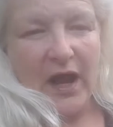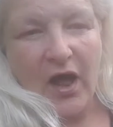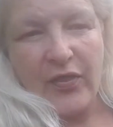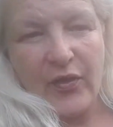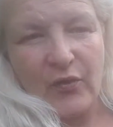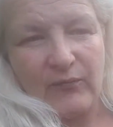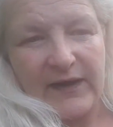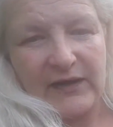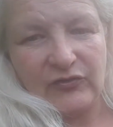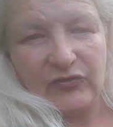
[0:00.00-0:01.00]
the other
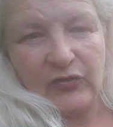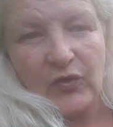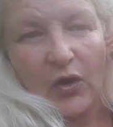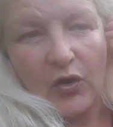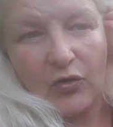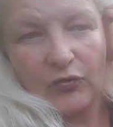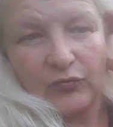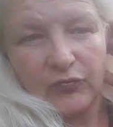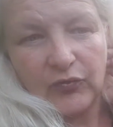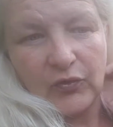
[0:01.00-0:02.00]
range
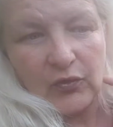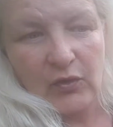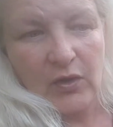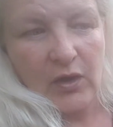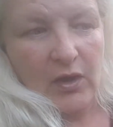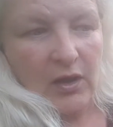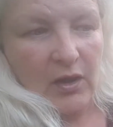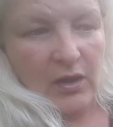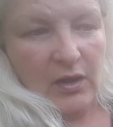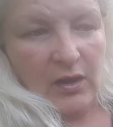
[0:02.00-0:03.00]
of
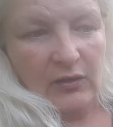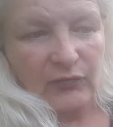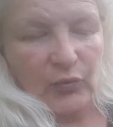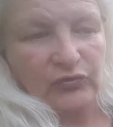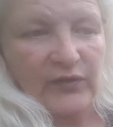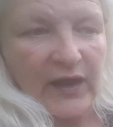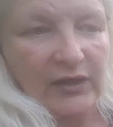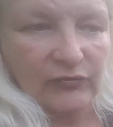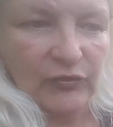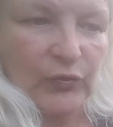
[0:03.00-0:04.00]
squash that I
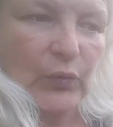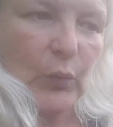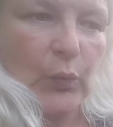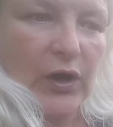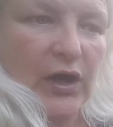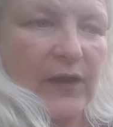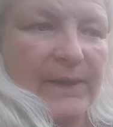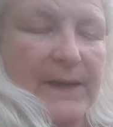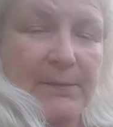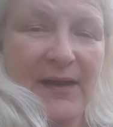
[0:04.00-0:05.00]
grew were
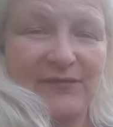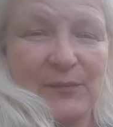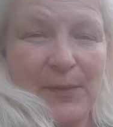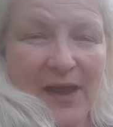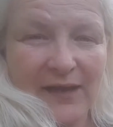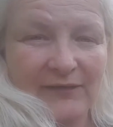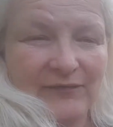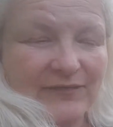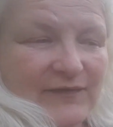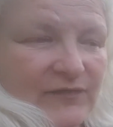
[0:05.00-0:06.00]
the patty
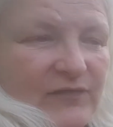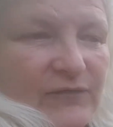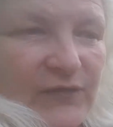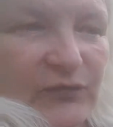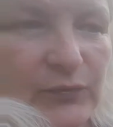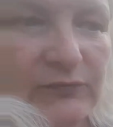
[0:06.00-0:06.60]
pans. This is the first